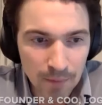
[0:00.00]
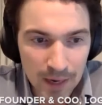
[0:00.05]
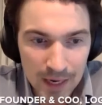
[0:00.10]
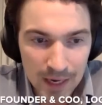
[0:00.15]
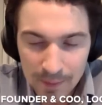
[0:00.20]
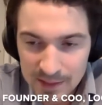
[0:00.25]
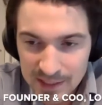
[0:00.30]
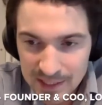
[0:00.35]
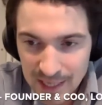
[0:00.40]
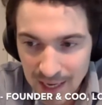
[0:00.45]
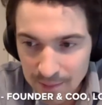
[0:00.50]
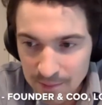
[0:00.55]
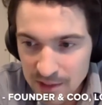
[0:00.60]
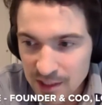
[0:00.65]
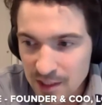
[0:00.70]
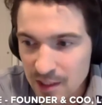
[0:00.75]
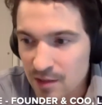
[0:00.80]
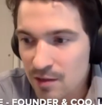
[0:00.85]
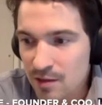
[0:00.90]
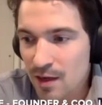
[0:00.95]
name is Adam
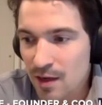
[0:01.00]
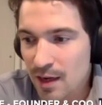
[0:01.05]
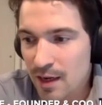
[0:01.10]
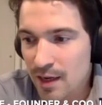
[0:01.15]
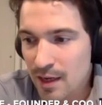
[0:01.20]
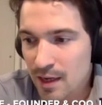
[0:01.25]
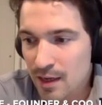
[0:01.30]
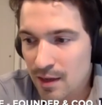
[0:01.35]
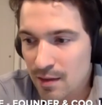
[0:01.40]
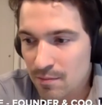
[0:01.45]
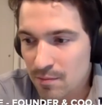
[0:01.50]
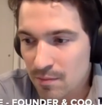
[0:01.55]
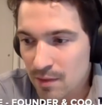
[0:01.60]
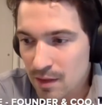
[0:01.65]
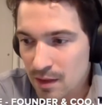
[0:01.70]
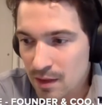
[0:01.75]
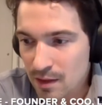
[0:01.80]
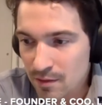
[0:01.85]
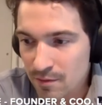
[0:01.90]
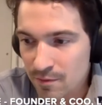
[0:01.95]
Steele. I am
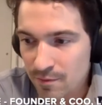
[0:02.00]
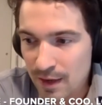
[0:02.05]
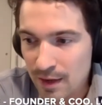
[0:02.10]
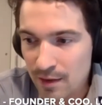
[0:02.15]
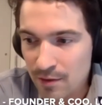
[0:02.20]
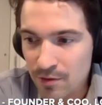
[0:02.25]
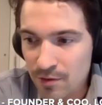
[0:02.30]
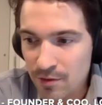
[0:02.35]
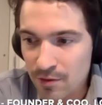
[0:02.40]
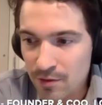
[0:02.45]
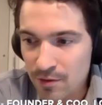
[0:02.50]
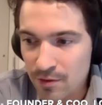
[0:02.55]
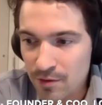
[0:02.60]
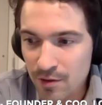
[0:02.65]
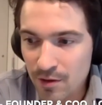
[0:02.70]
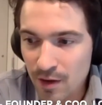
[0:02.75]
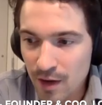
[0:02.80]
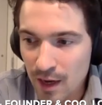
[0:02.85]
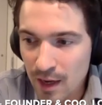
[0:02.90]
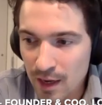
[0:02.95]
the founder
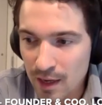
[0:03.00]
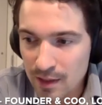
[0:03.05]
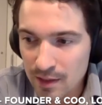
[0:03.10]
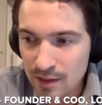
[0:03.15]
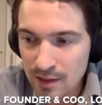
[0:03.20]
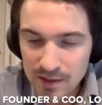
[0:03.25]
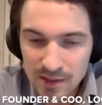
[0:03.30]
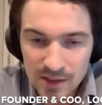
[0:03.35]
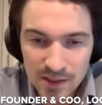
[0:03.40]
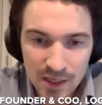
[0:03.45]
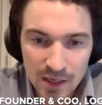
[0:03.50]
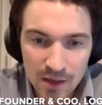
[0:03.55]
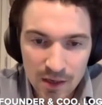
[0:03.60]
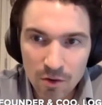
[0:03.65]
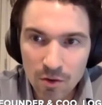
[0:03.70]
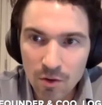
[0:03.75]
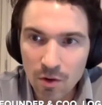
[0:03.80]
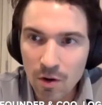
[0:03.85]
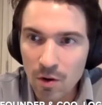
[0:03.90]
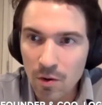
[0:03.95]
and the
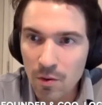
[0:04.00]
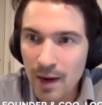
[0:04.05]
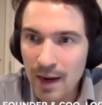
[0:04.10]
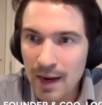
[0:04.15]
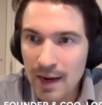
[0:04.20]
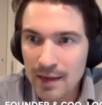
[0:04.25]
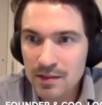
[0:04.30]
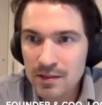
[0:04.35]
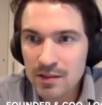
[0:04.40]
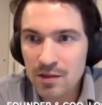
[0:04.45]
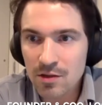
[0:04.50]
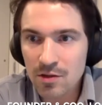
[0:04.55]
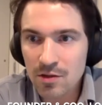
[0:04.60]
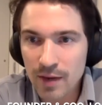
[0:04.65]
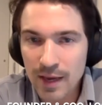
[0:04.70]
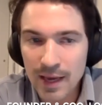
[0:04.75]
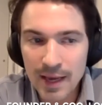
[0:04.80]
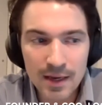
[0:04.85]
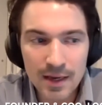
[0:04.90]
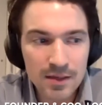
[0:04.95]
COO at
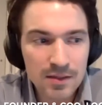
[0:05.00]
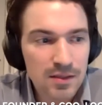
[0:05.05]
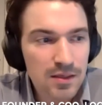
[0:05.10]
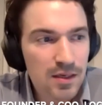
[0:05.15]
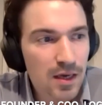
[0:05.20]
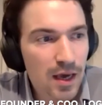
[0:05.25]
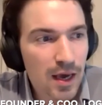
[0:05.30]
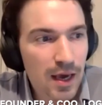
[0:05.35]
Loganix.